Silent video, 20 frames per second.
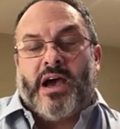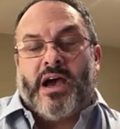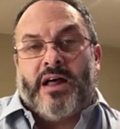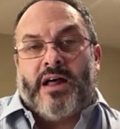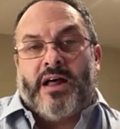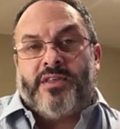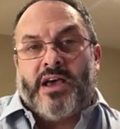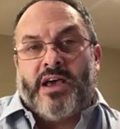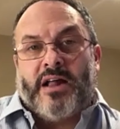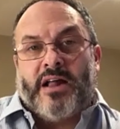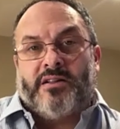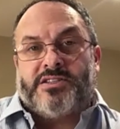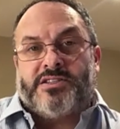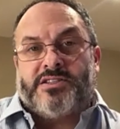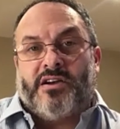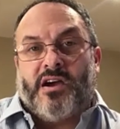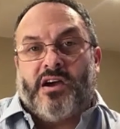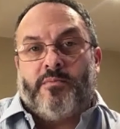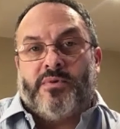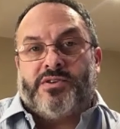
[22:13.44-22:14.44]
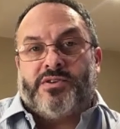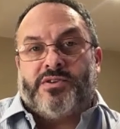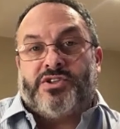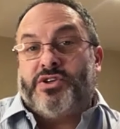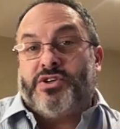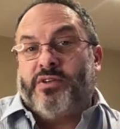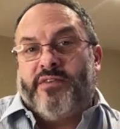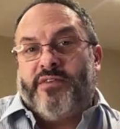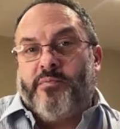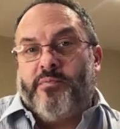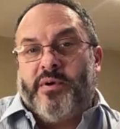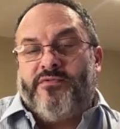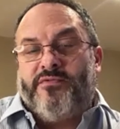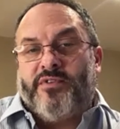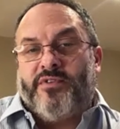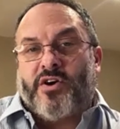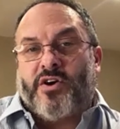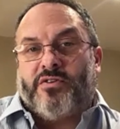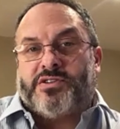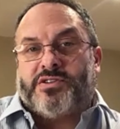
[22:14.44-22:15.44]
the Alzheimer's, she'll never be
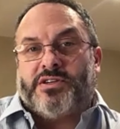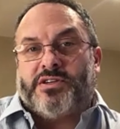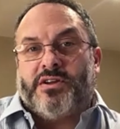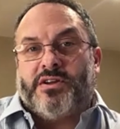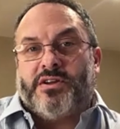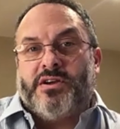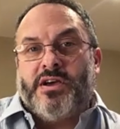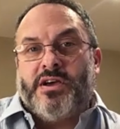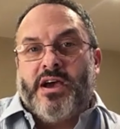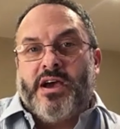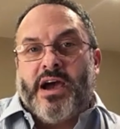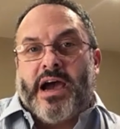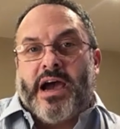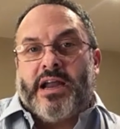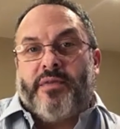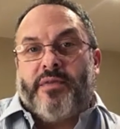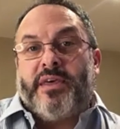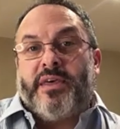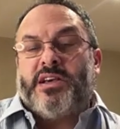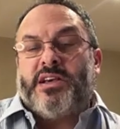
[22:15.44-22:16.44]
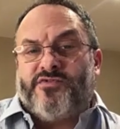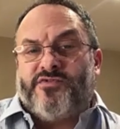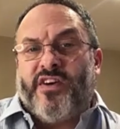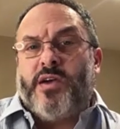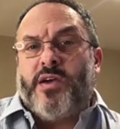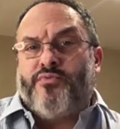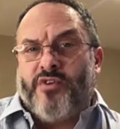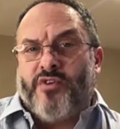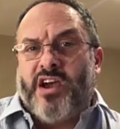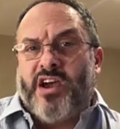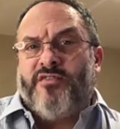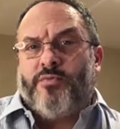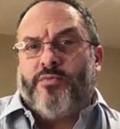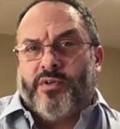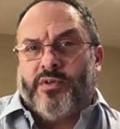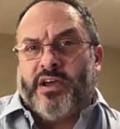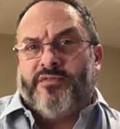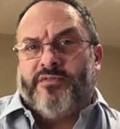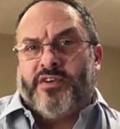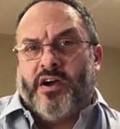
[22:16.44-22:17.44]
forgotten. And I think it's very brave what
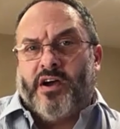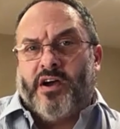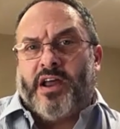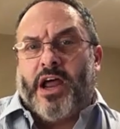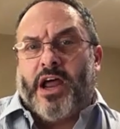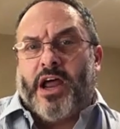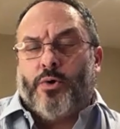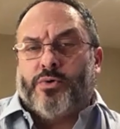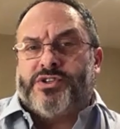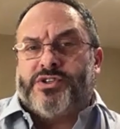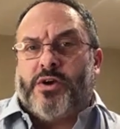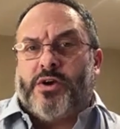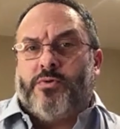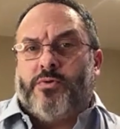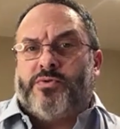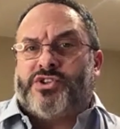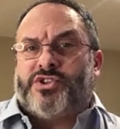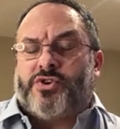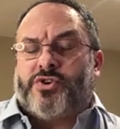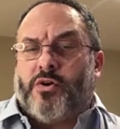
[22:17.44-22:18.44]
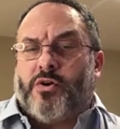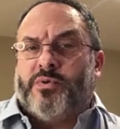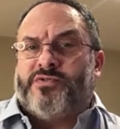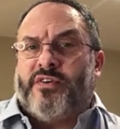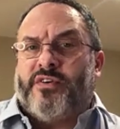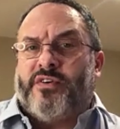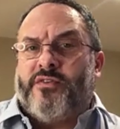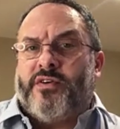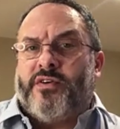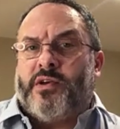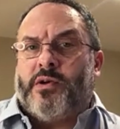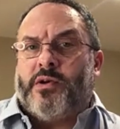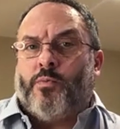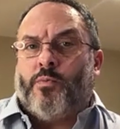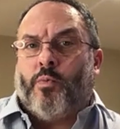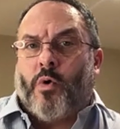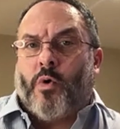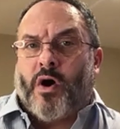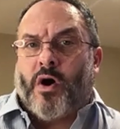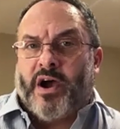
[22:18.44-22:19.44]
they've done. And also Scott was very
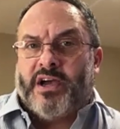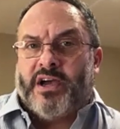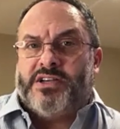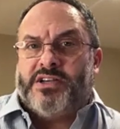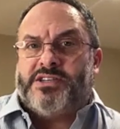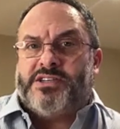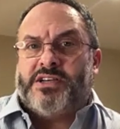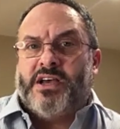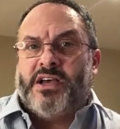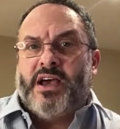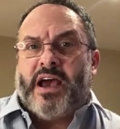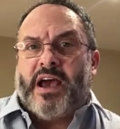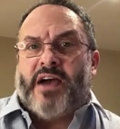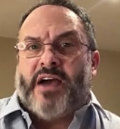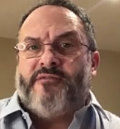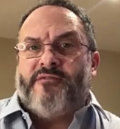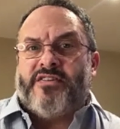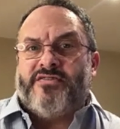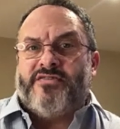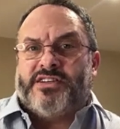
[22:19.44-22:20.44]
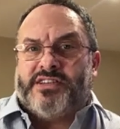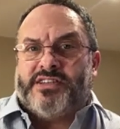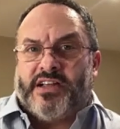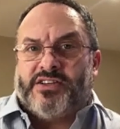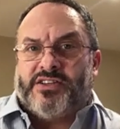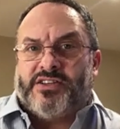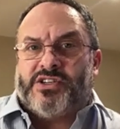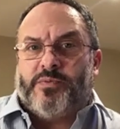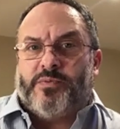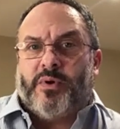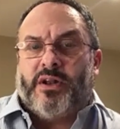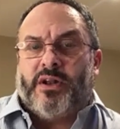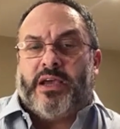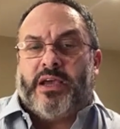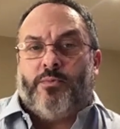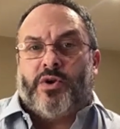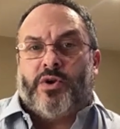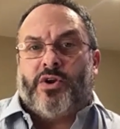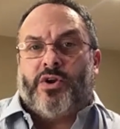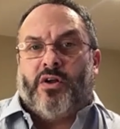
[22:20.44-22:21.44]
wise and very sensible. He
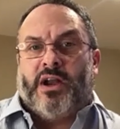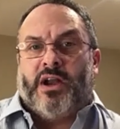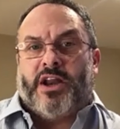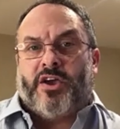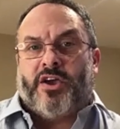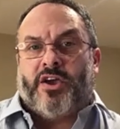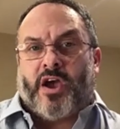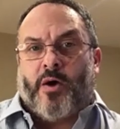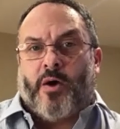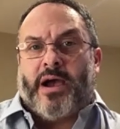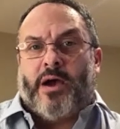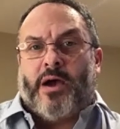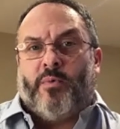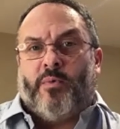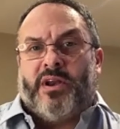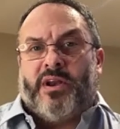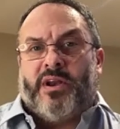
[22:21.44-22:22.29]
would not let her go out when he